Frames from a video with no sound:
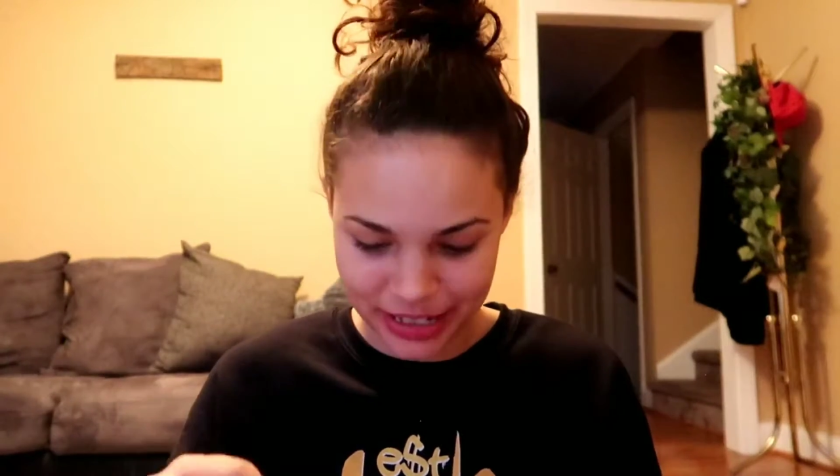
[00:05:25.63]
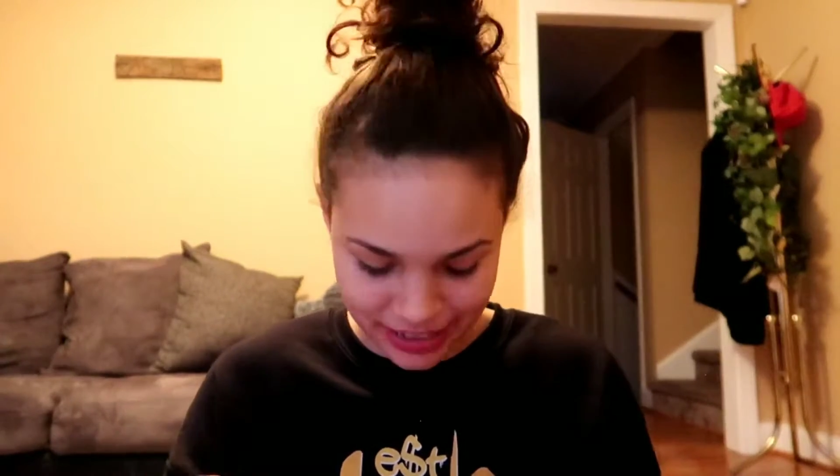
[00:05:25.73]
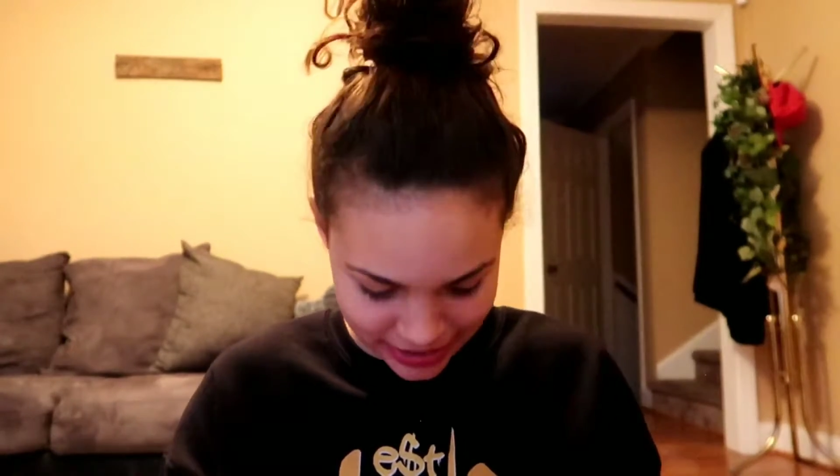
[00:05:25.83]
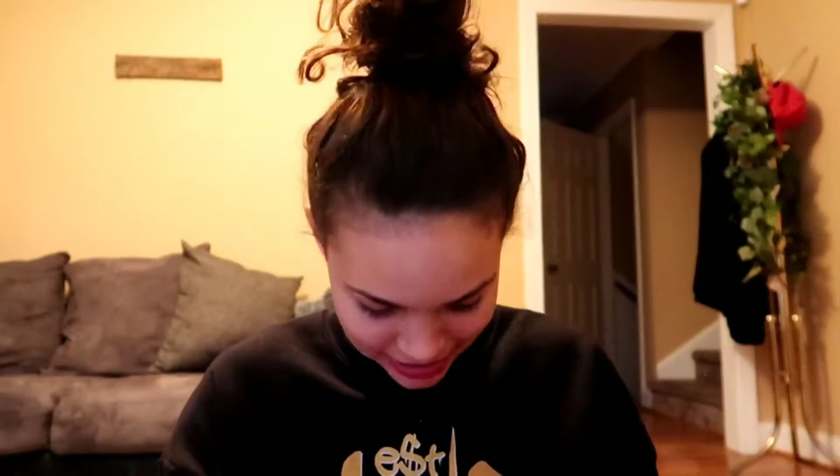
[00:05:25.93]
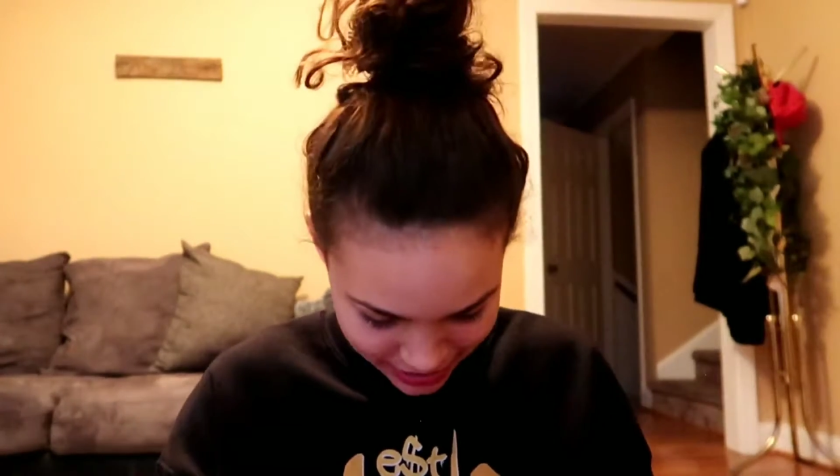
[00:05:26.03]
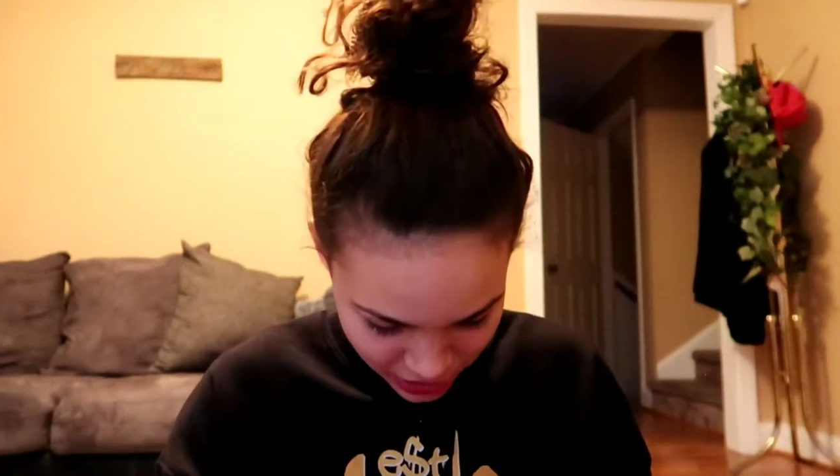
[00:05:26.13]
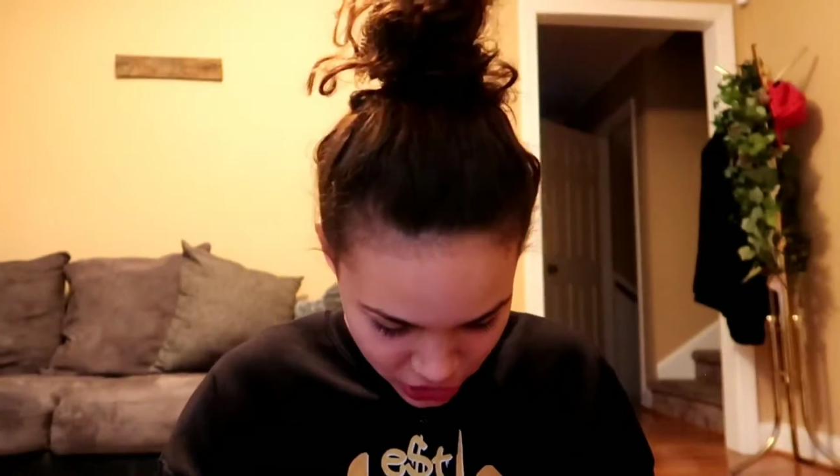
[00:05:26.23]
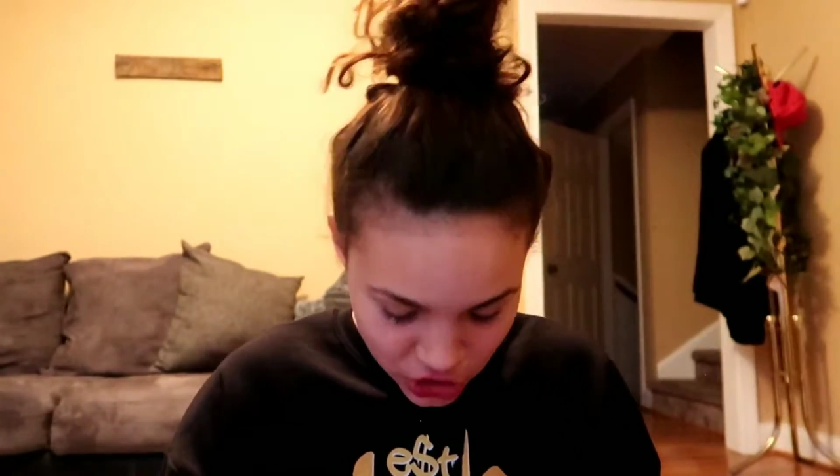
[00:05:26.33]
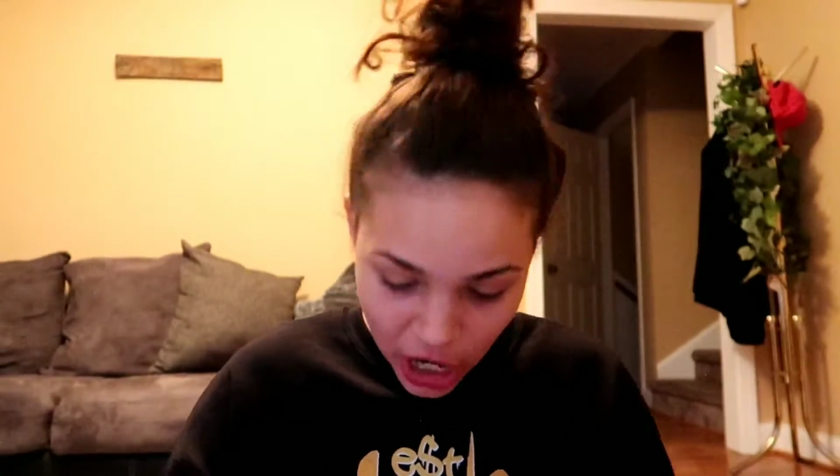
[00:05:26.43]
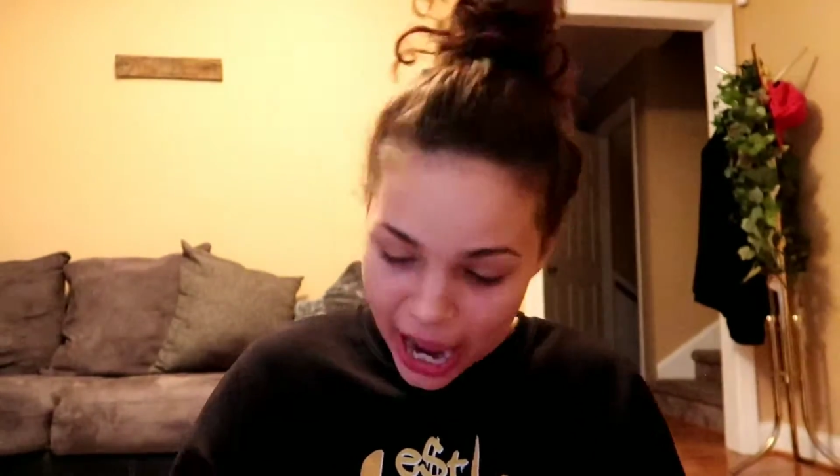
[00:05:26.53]
bitch.
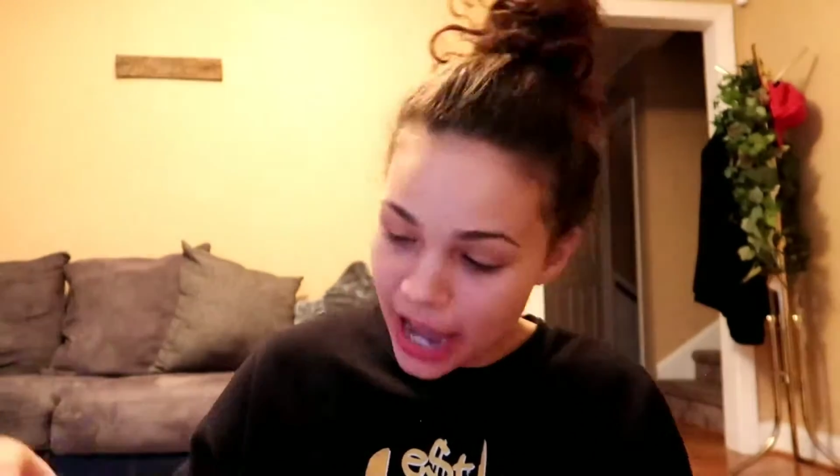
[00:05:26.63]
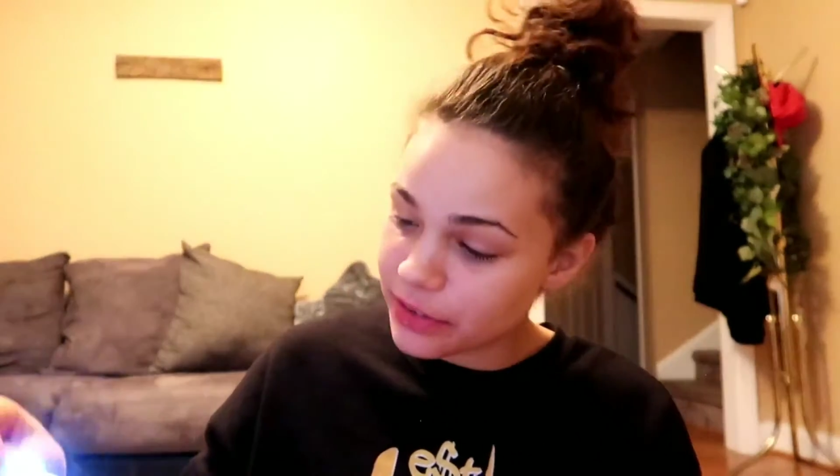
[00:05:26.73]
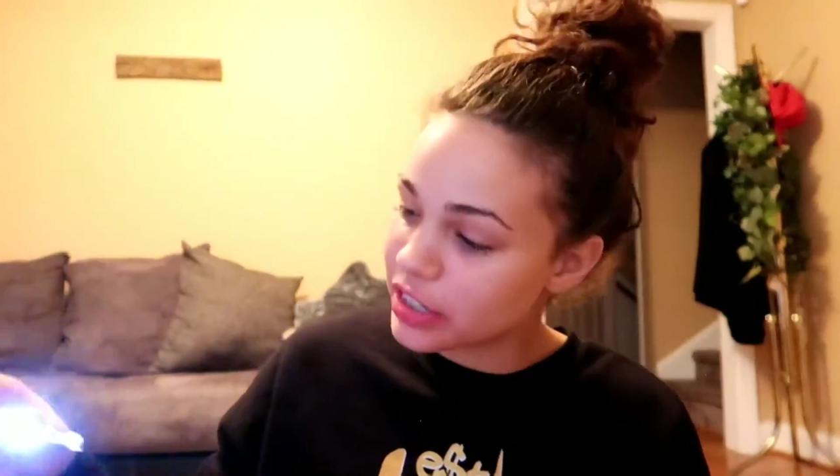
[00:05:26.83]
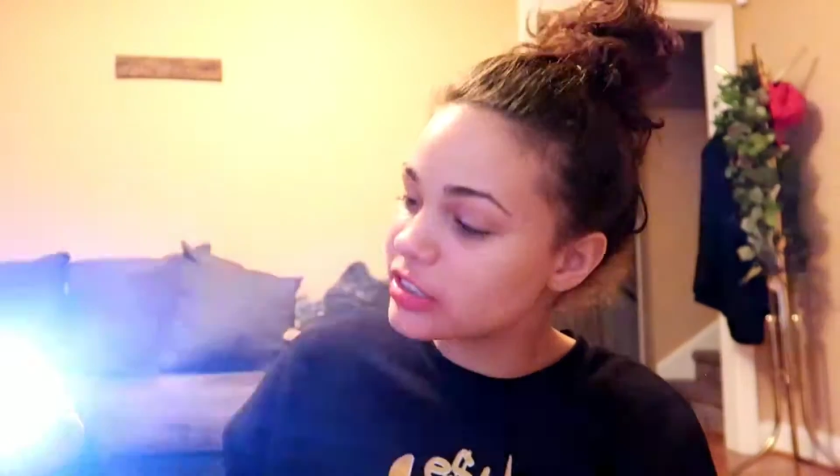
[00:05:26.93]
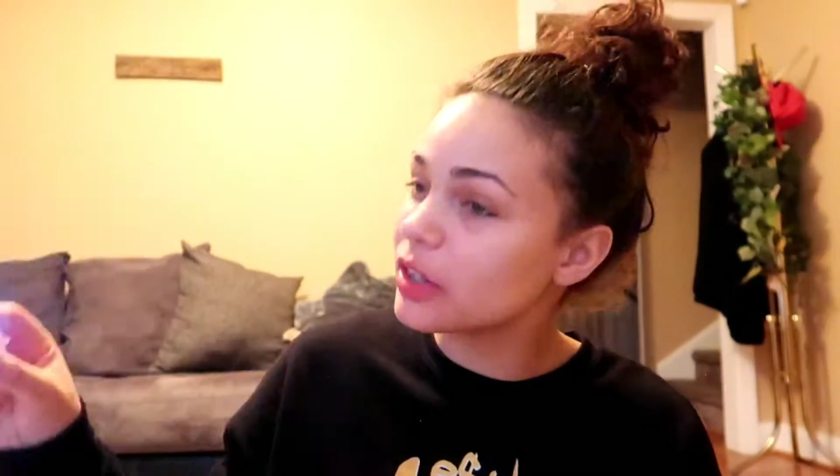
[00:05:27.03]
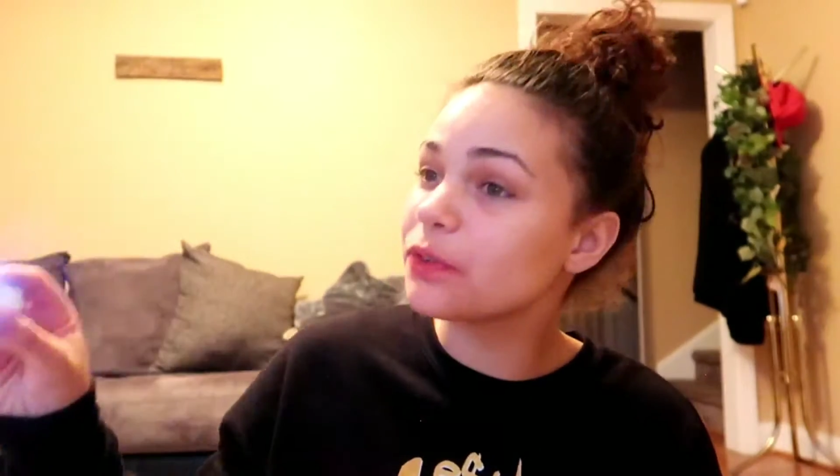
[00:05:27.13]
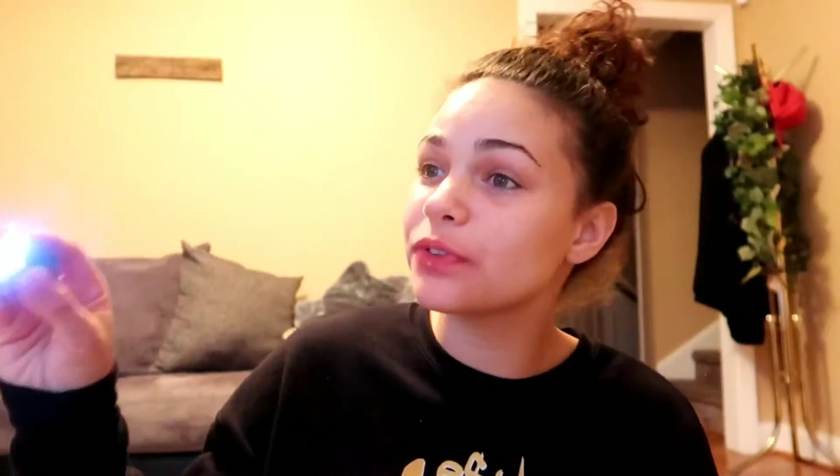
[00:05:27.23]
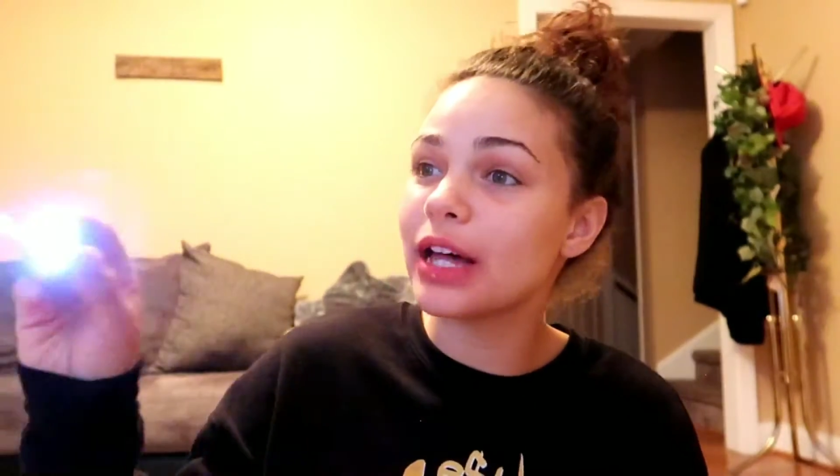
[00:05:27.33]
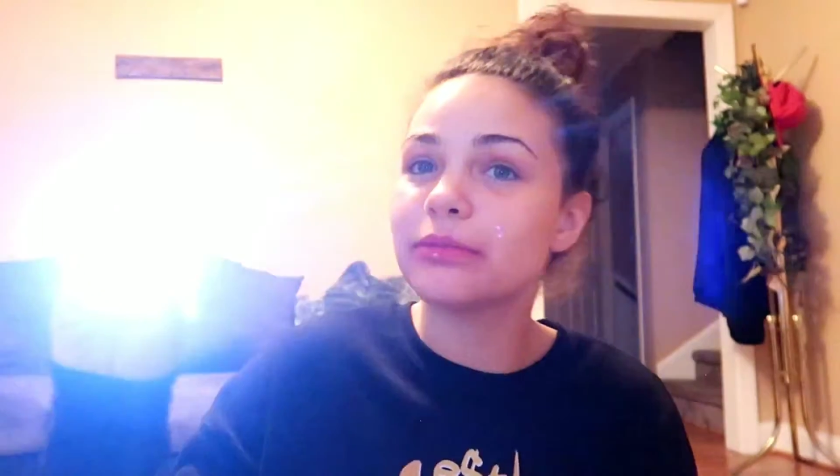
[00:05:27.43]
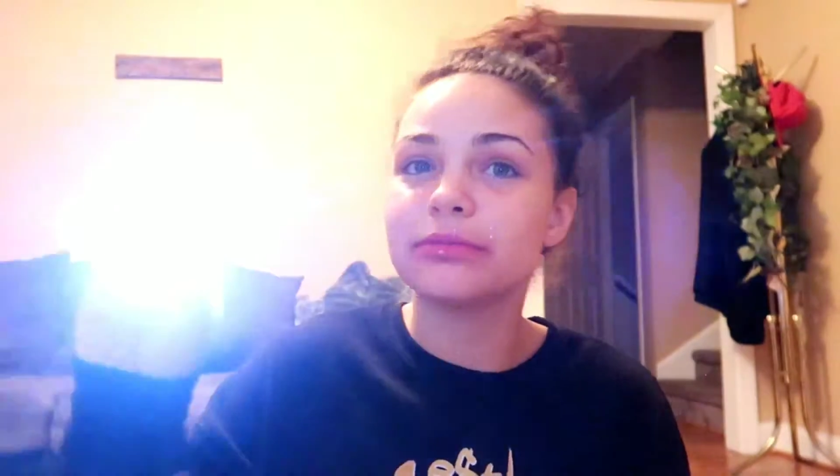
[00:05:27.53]
There's a